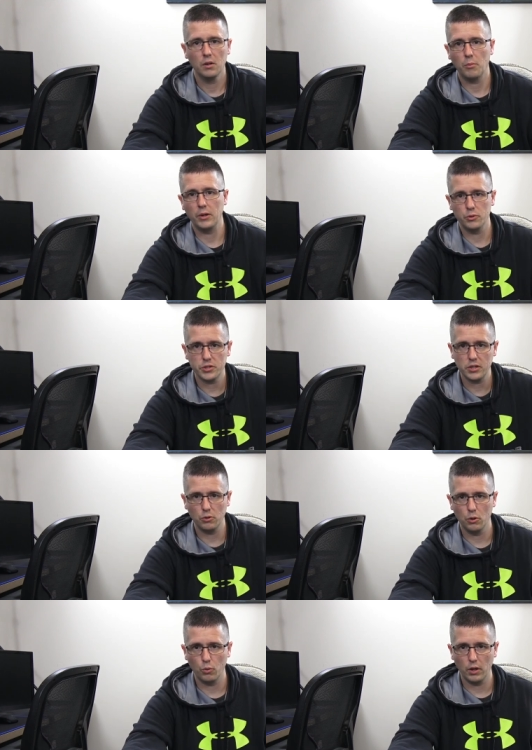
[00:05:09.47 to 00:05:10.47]
my new
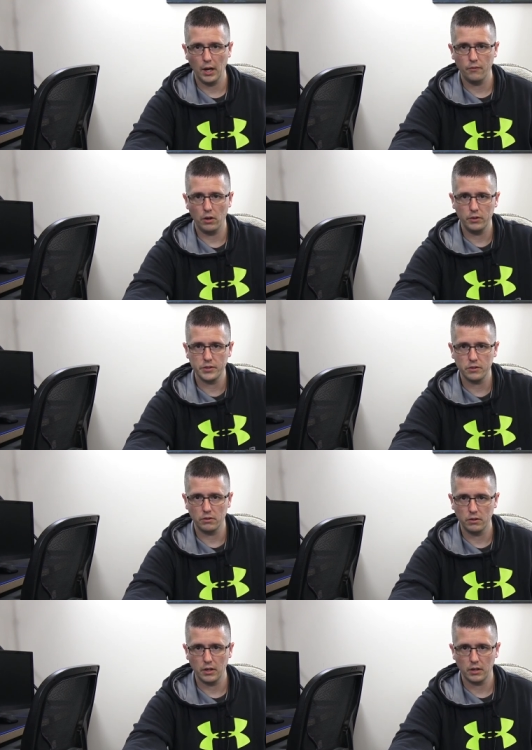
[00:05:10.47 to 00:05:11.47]
studio will have all these
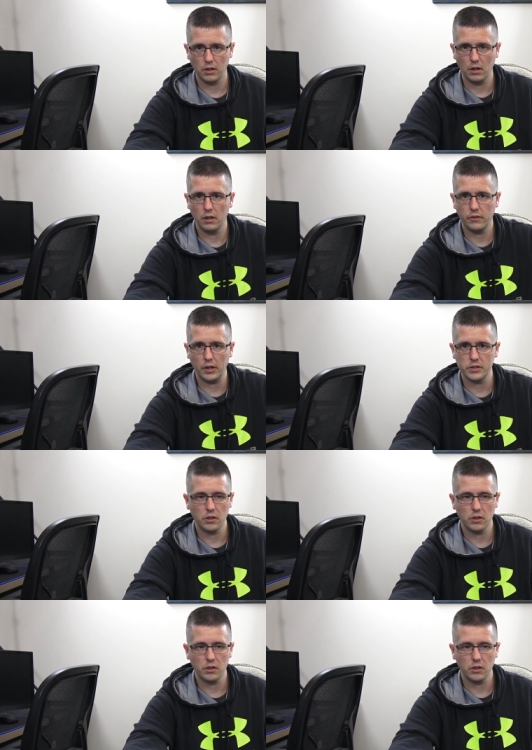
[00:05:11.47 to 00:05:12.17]
little like uh, things